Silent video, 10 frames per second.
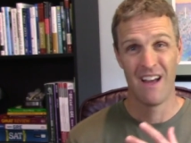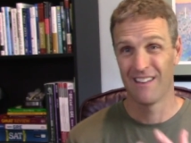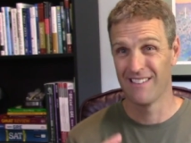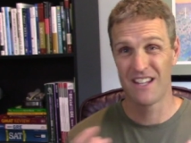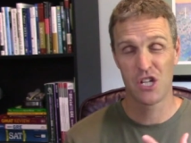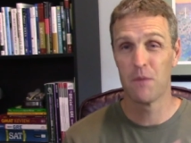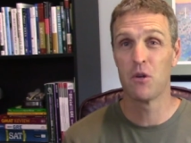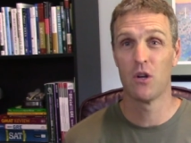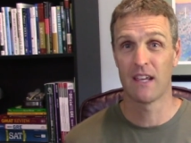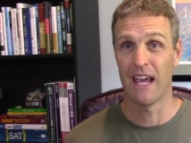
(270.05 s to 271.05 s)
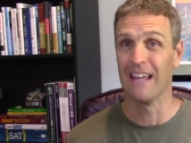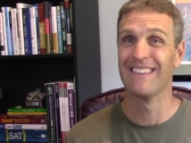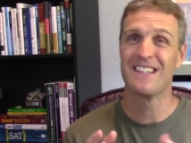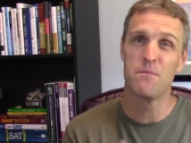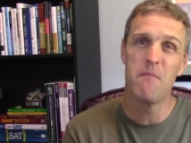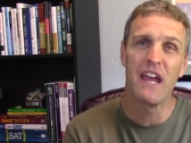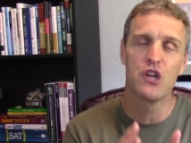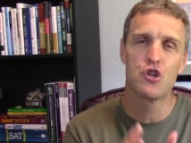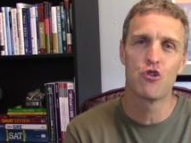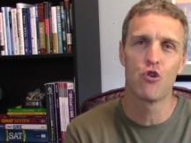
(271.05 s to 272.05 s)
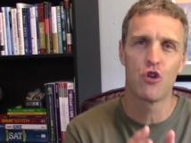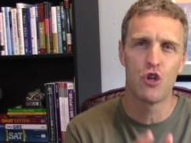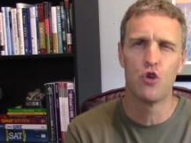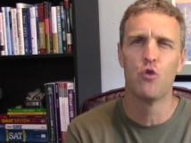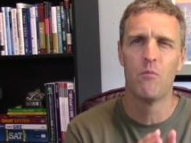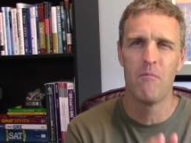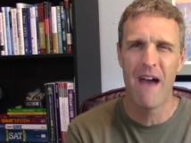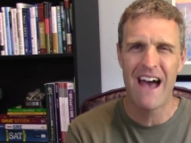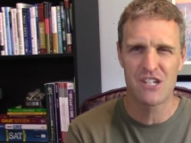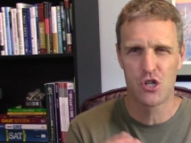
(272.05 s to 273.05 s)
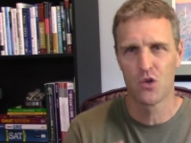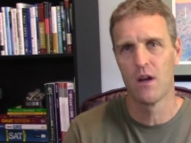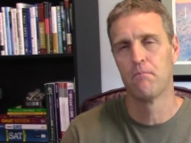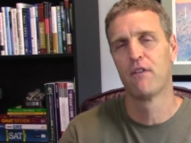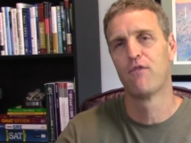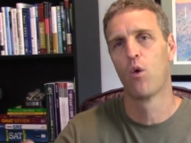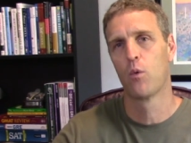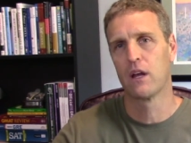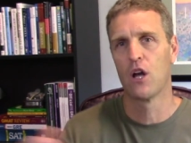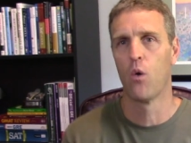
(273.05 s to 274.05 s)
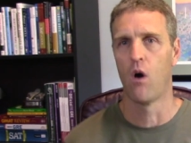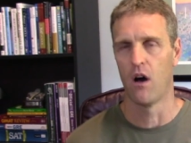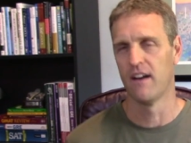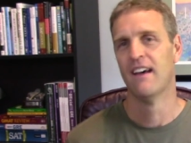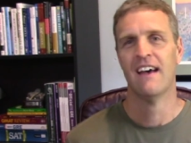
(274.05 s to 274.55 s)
Let's communicate. Let's make sure you master it before we go on